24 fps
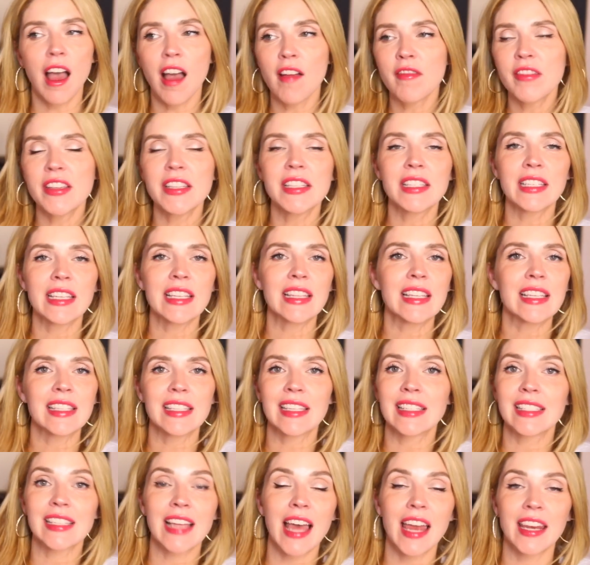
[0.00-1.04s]
Obviously, this
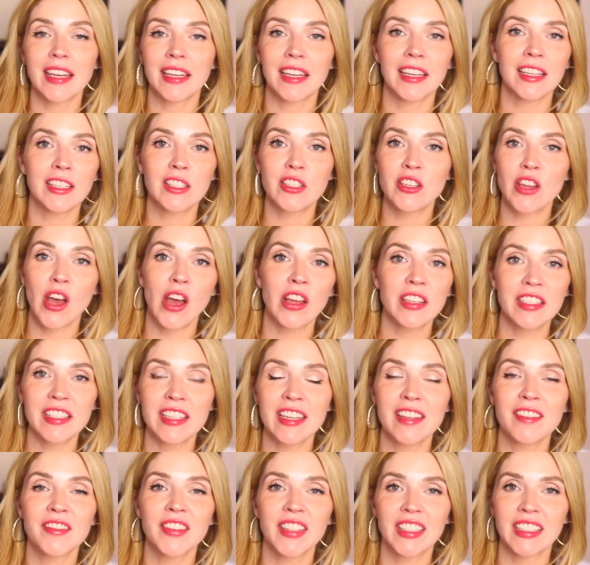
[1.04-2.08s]
is not an
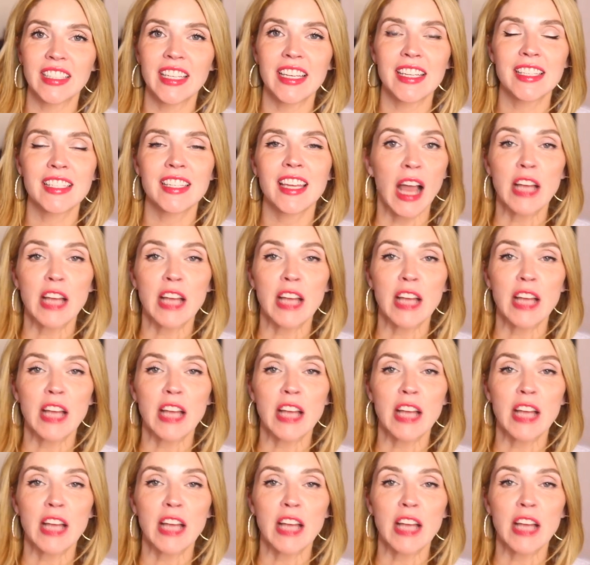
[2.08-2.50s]
exhaustive list.